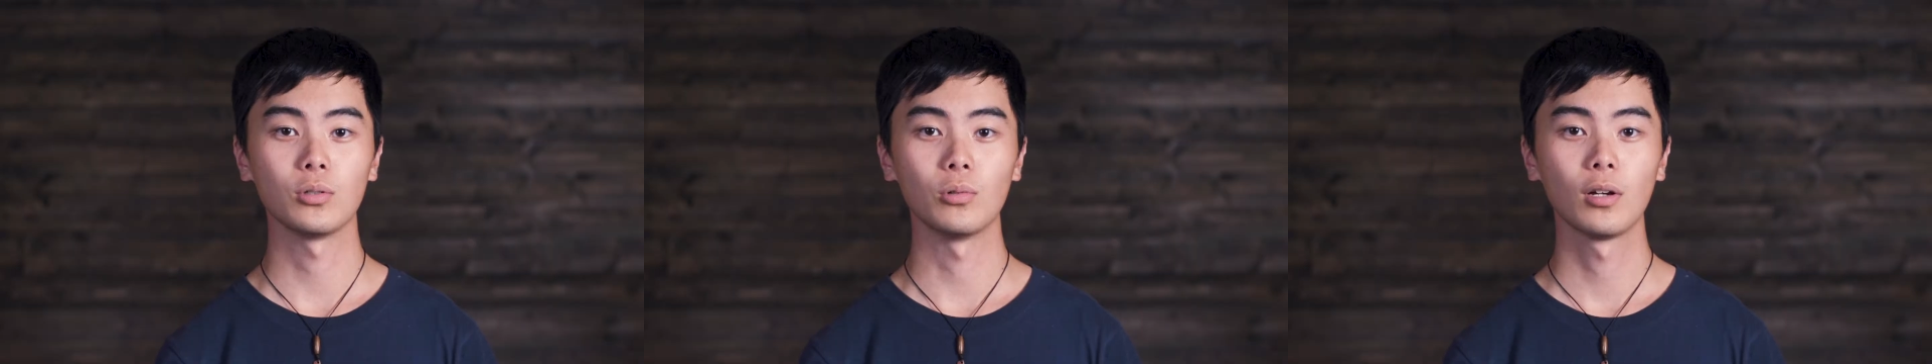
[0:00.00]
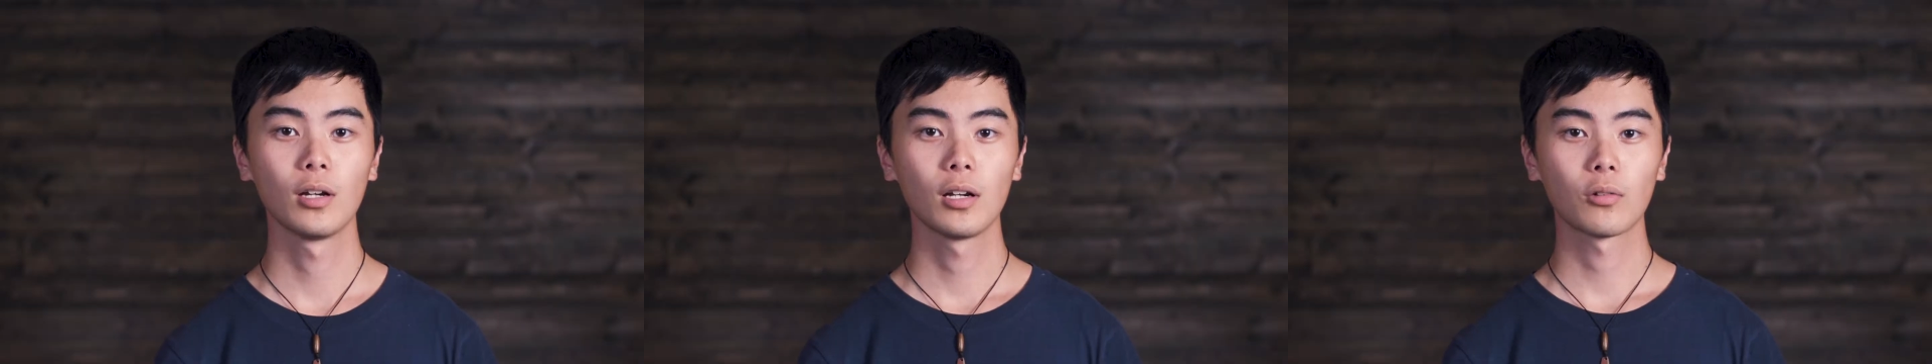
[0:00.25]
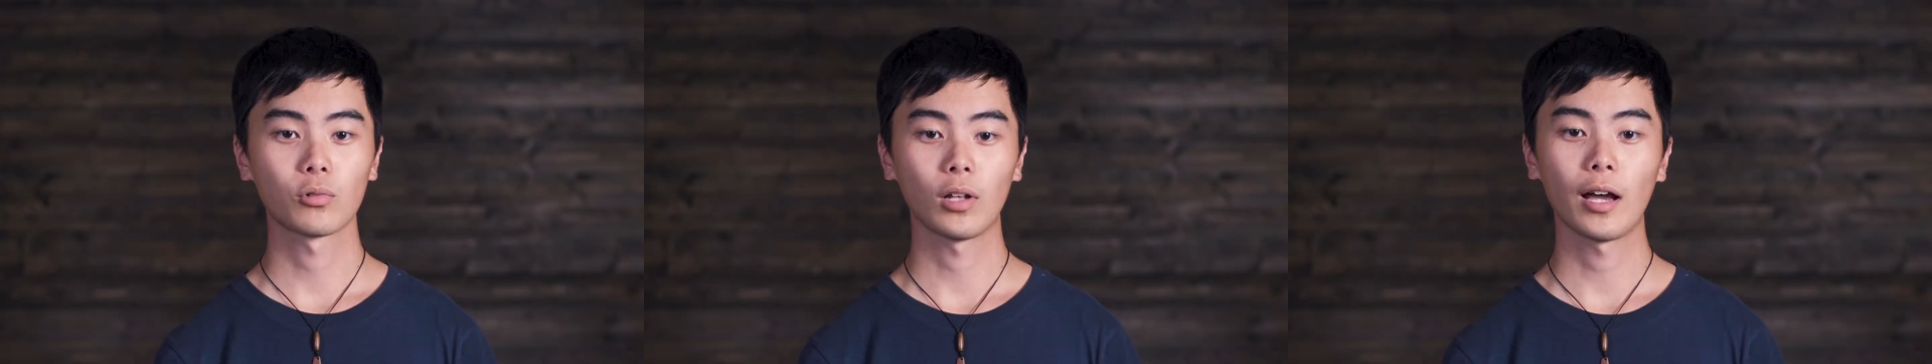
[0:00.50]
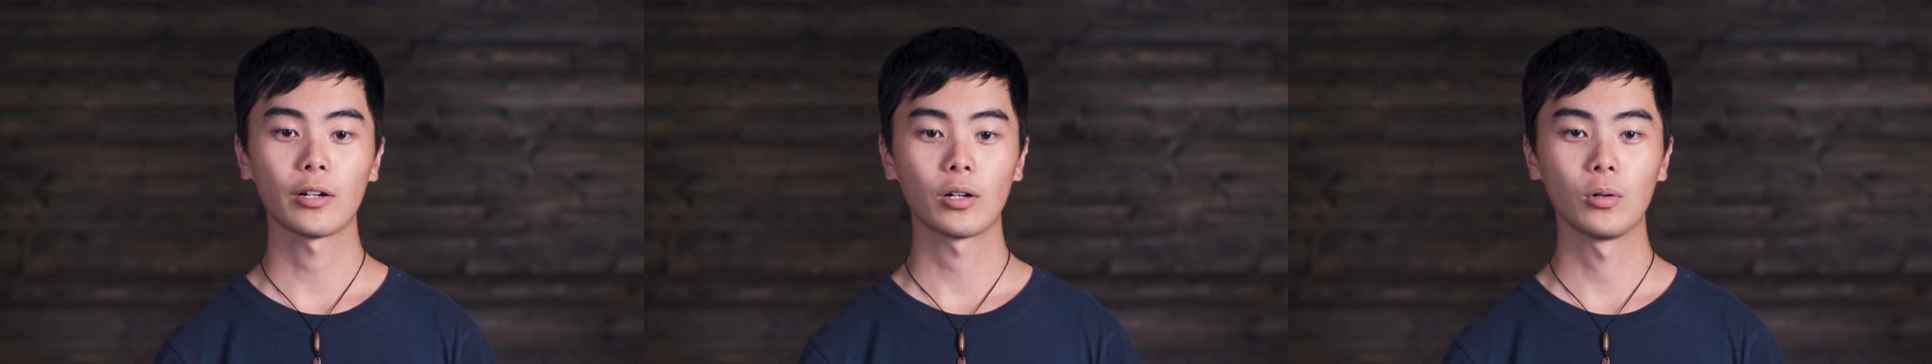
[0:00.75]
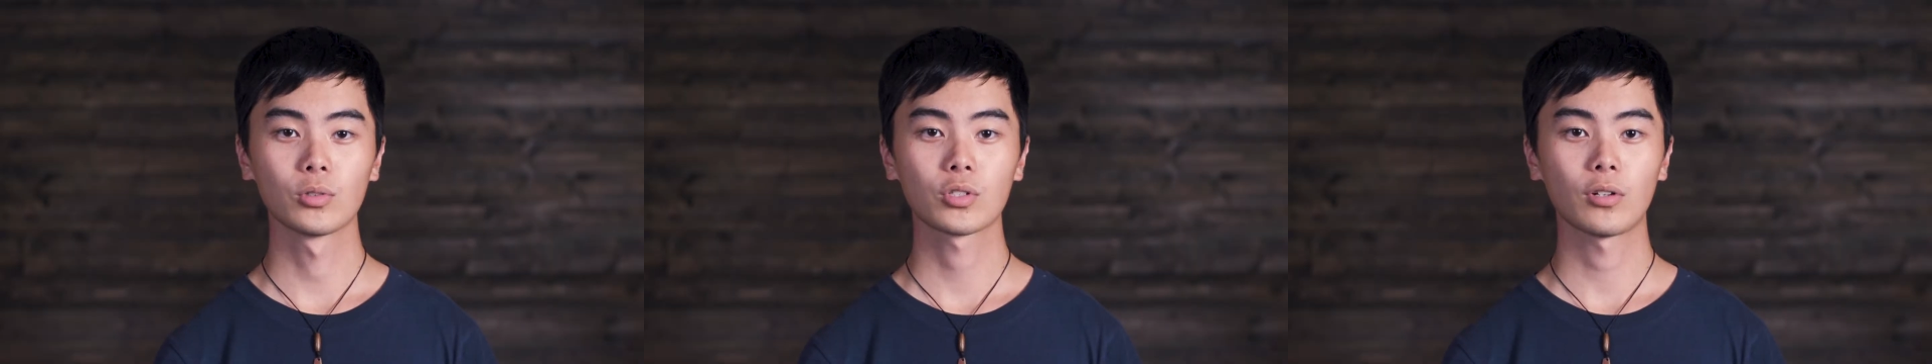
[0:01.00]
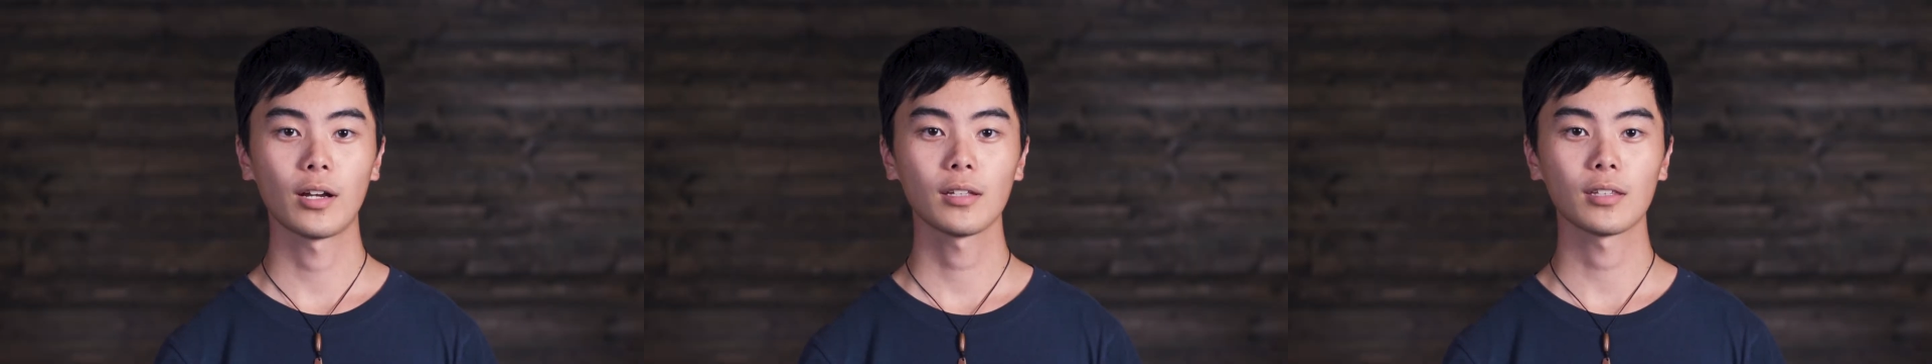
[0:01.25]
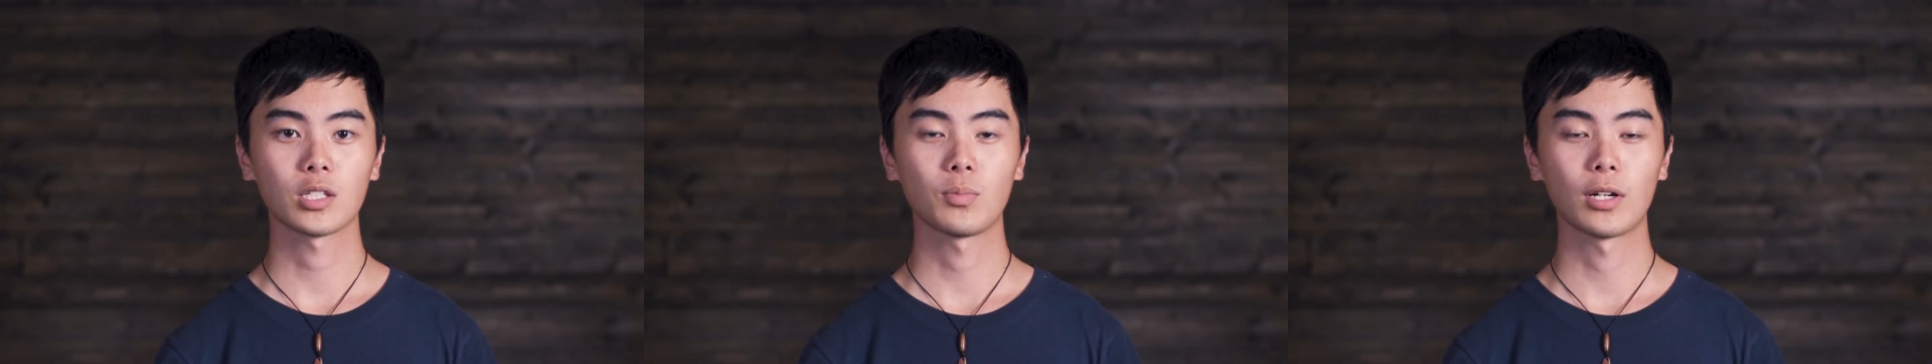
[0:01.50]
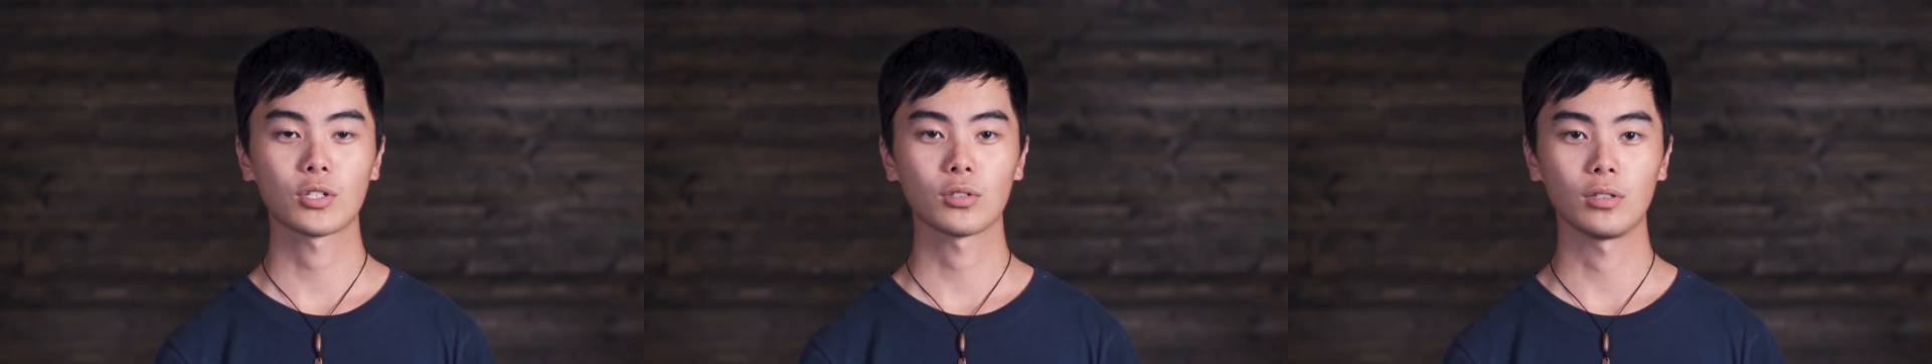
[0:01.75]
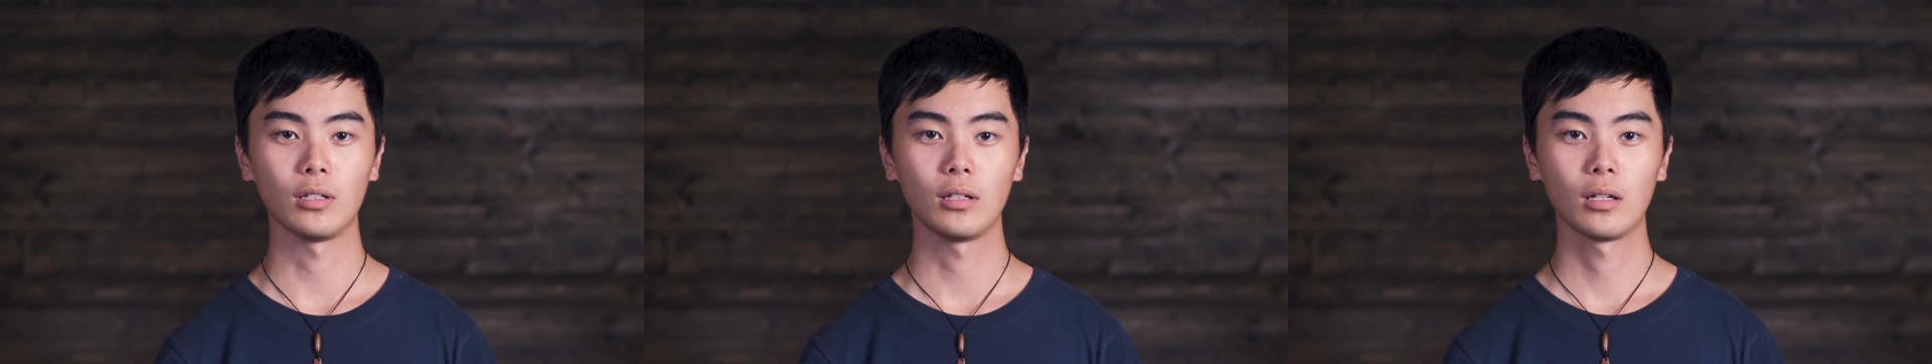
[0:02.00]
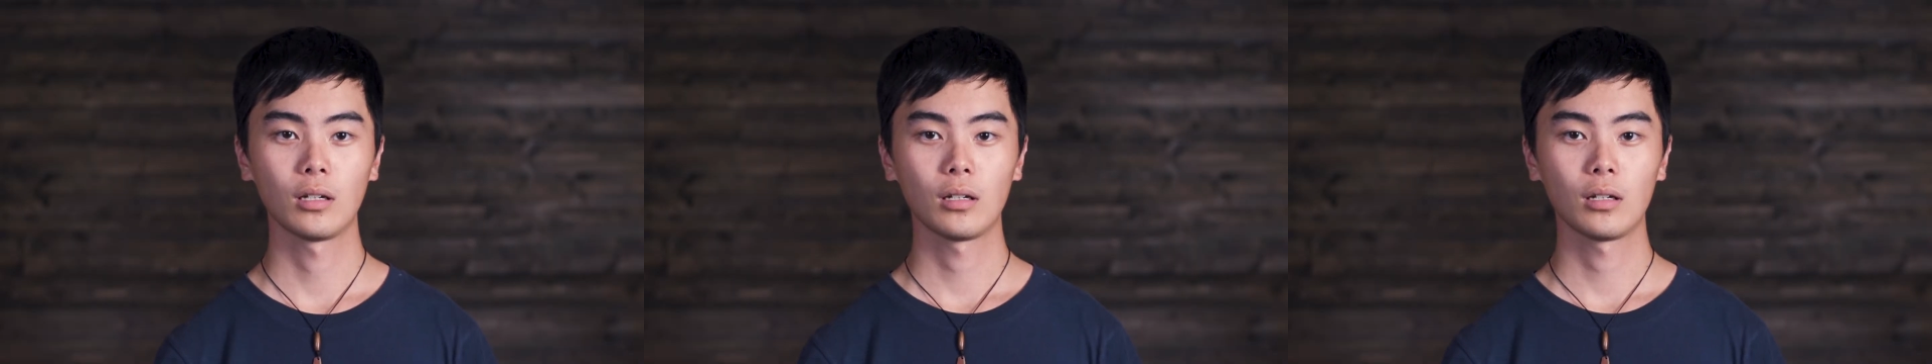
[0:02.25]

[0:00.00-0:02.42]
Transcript: to rely on our own strength, especially